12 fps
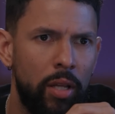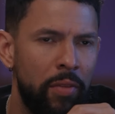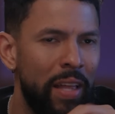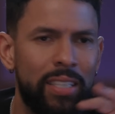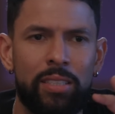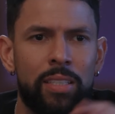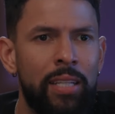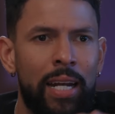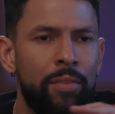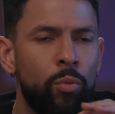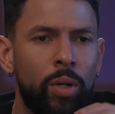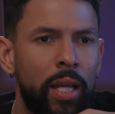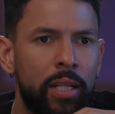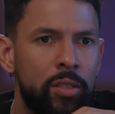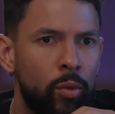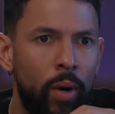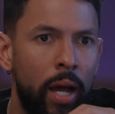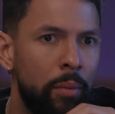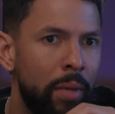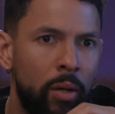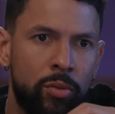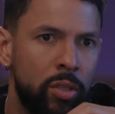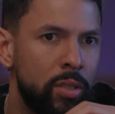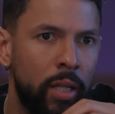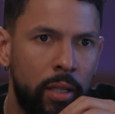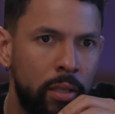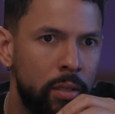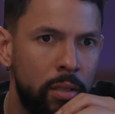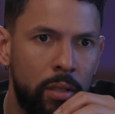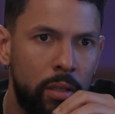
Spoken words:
Not even related to rap. That was just like a...